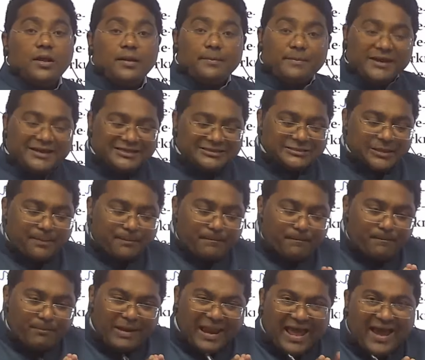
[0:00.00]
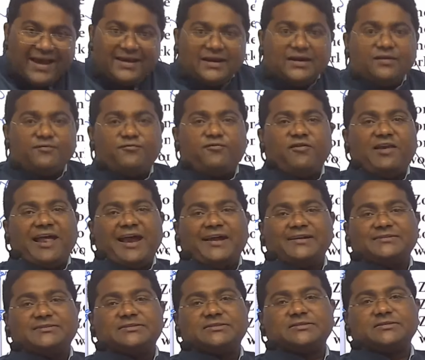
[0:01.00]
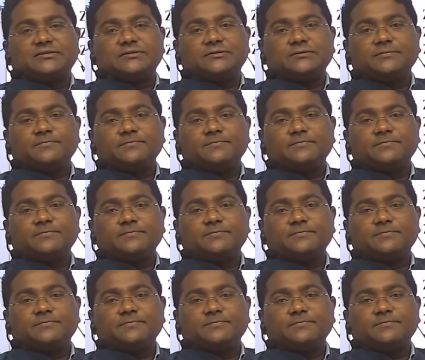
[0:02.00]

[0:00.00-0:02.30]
It is a planned flats,